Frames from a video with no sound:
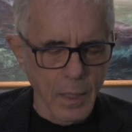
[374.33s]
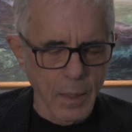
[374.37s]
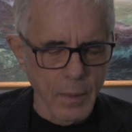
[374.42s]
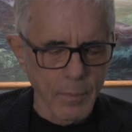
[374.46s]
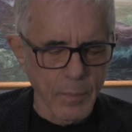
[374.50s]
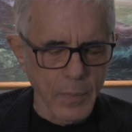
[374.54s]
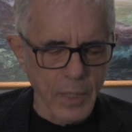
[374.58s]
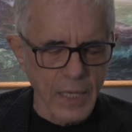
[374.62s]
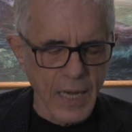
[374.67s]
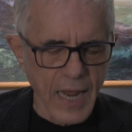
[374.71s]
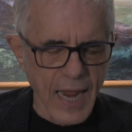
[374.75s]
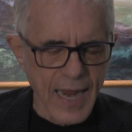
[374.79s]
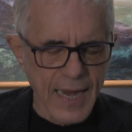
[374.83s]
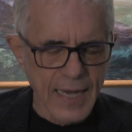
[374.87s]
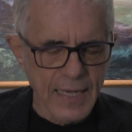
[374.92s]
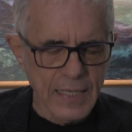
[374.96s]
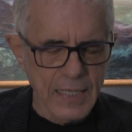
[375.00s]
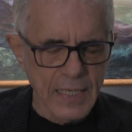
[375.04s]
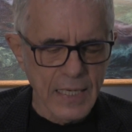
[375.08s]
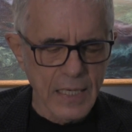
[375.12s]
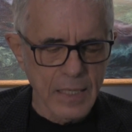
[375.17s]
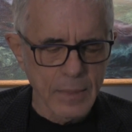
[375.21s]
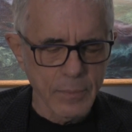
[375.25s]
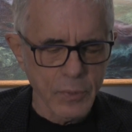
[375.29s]
but
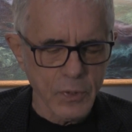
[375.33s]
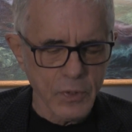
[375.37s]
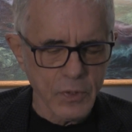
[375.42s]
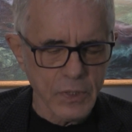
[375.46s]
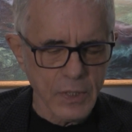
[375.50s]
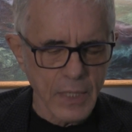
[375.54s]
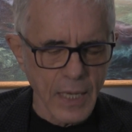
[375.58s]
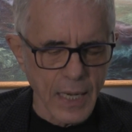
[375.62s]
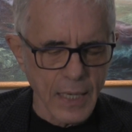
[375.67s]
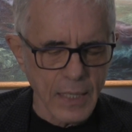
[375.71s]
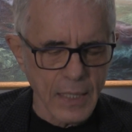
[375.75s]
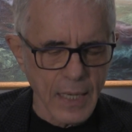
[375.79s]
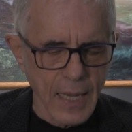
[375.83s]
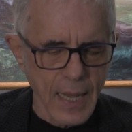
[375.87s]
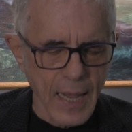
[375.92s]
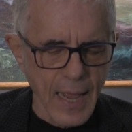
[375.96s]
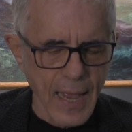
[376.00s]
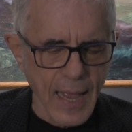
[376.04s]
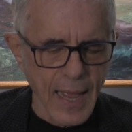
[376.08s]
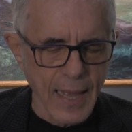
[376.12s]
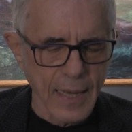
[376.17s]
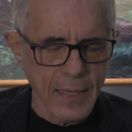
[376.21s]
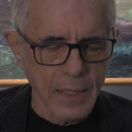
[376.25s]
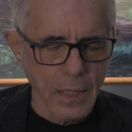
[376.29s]
18%
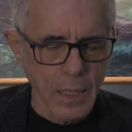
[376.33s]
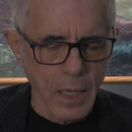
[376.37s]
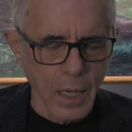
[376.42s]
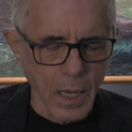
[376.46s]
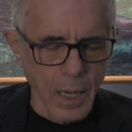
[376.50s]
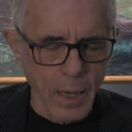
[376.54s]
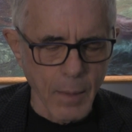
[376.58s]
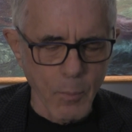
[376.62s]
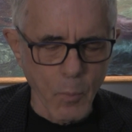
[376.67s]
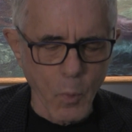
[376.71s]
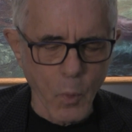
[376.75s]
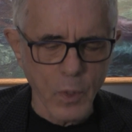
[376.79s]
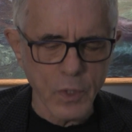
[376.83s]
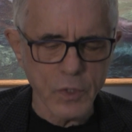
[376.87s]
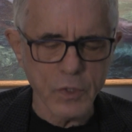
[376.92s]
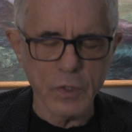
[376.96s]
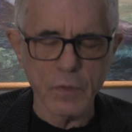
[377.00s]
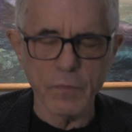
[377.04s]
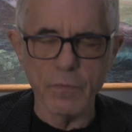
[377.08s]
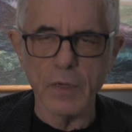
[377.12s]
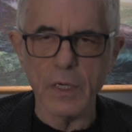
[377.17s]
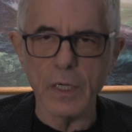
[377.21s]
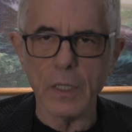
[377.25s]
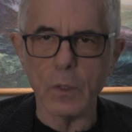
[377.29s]
had a more
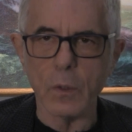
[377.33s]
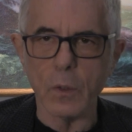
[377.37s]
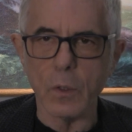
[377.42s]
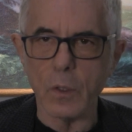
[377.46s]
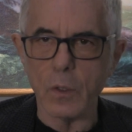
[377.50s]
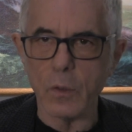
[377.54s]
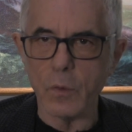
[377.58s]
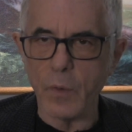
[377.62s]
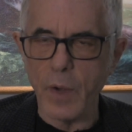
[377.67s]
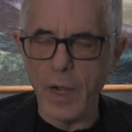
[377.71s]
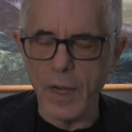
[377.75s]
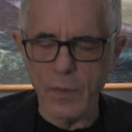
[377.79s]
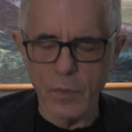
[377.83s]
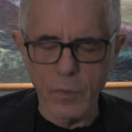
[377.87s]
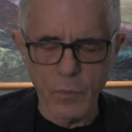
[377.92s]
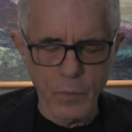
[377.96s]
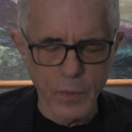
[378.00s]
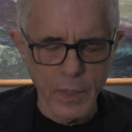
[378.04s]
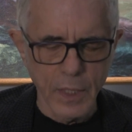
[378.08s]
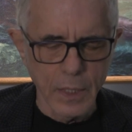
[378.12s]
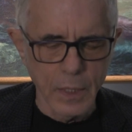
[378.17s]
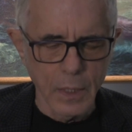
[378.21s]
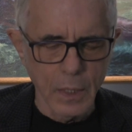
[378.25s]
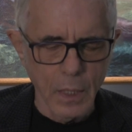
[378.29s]
severe or grade
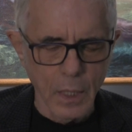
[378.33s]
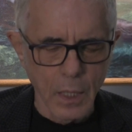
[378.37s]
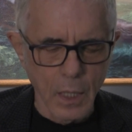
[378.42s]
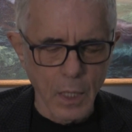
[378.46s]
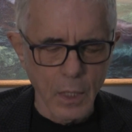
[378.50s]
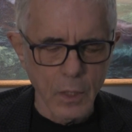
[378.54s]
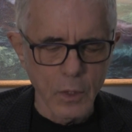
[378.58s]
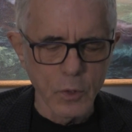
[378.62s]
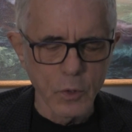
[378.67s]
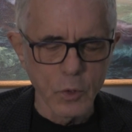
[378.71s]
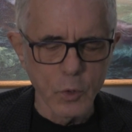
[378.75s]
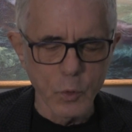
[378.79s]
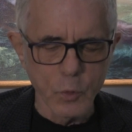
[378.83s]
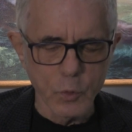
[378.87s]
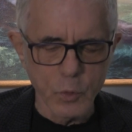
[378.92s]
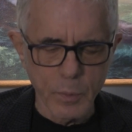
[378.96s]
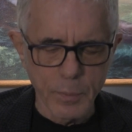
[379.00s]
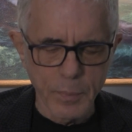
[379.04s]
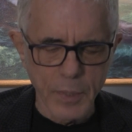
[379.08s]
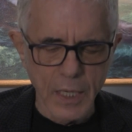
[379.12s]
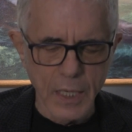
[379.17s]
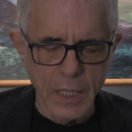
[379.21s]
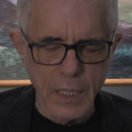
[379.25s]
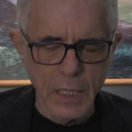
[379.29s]
3
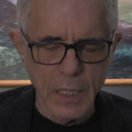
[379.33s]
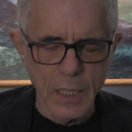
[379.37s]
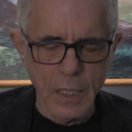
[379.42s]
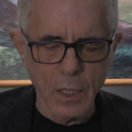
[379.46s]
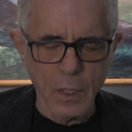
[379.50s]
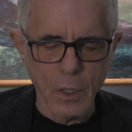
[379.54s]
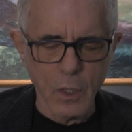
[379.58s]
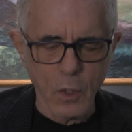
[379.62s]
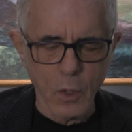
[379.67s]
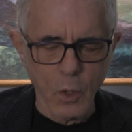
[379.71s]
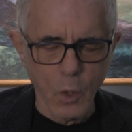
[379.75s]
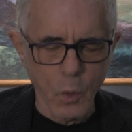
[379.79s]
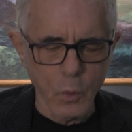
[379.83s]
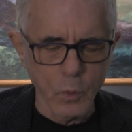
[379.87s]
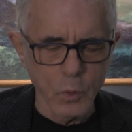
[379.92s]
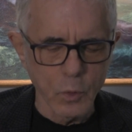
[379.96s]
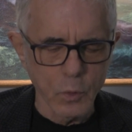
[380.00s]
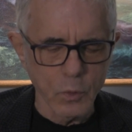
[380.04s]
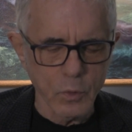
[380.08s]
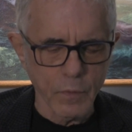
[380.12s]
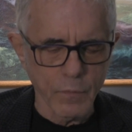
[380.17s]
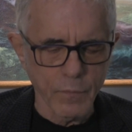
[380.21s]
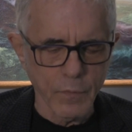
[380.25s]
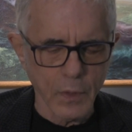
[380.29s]
neutropenia or low
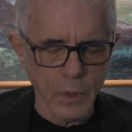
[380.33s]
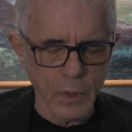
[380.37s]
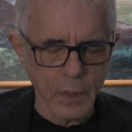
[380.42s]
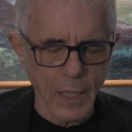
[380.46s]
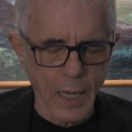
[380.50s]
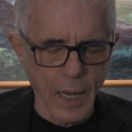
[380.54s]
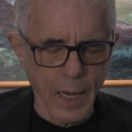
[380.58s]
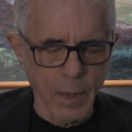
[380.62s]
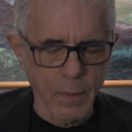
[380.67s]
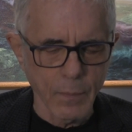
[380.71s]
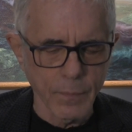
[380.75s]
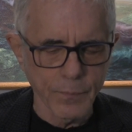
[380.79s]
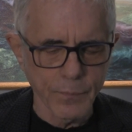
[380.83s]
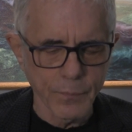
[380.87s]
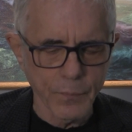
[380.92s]
neutrophil count.